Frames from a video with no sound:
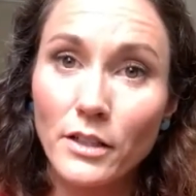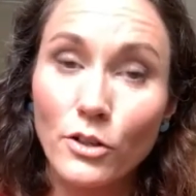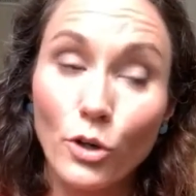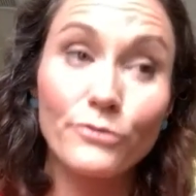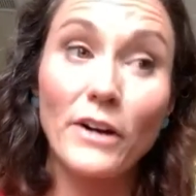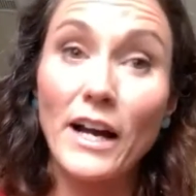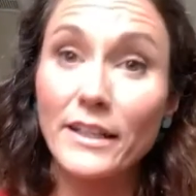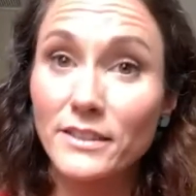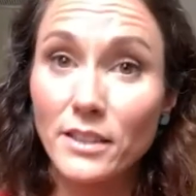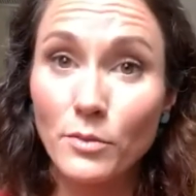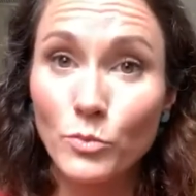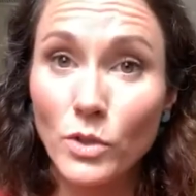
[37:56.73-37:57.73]
or find
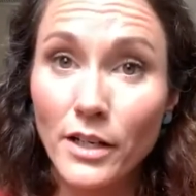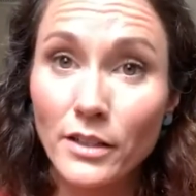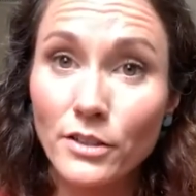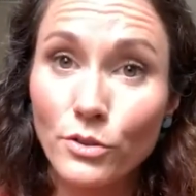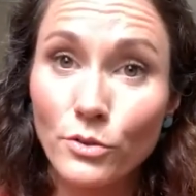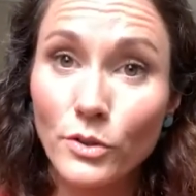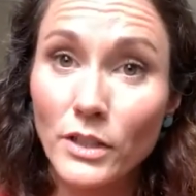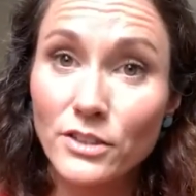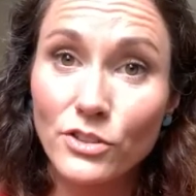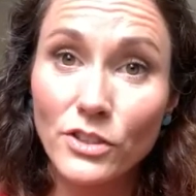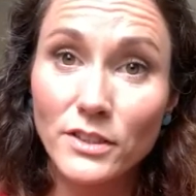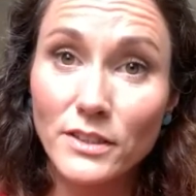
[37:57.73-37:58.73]
someone who is
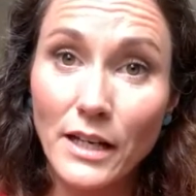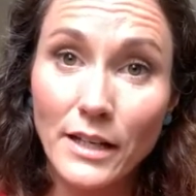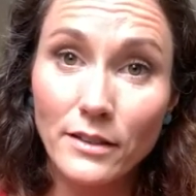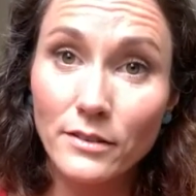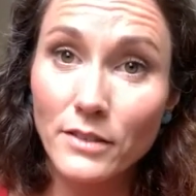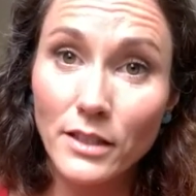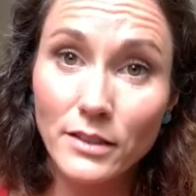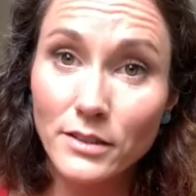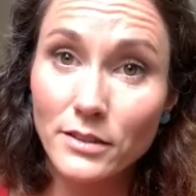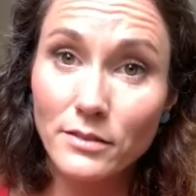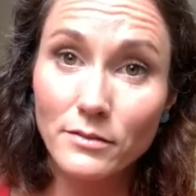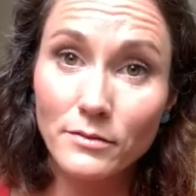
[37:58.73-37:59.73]
just like
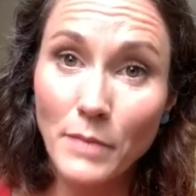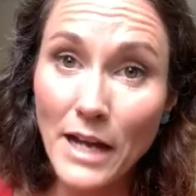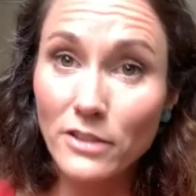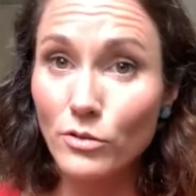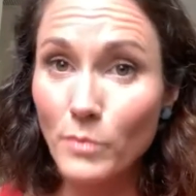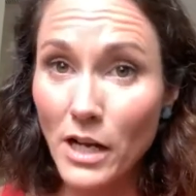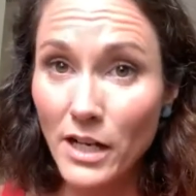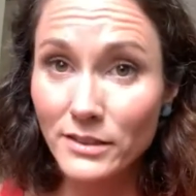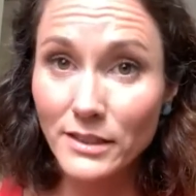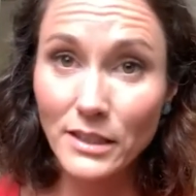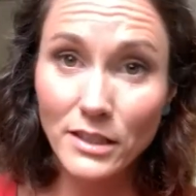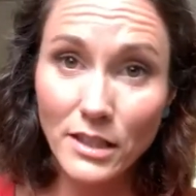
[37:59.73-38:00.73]
this mastermind
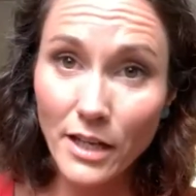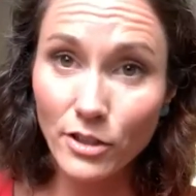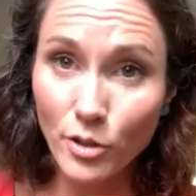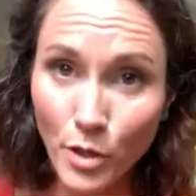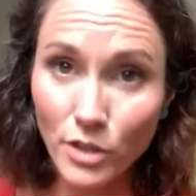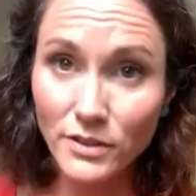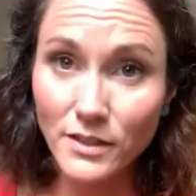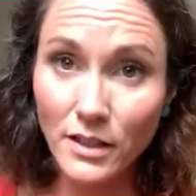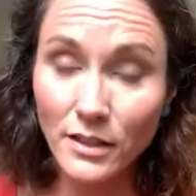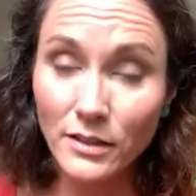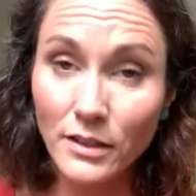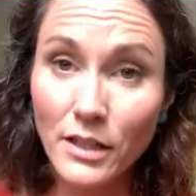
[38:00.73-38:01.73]
syndicator
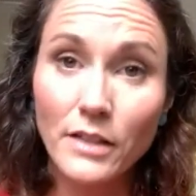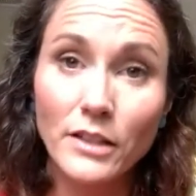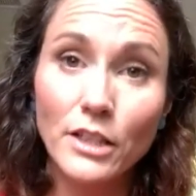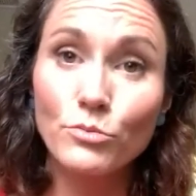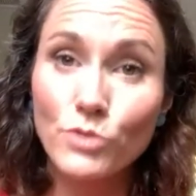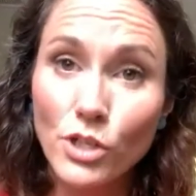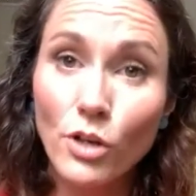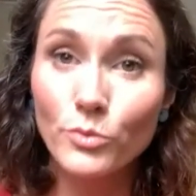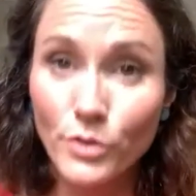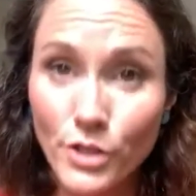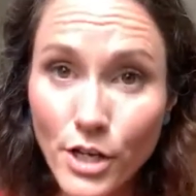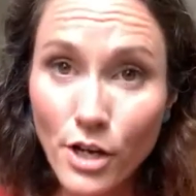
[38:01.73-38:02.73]
person that you
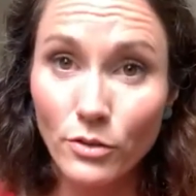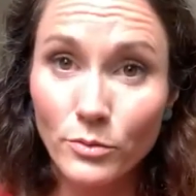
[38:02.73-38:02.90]
don't know.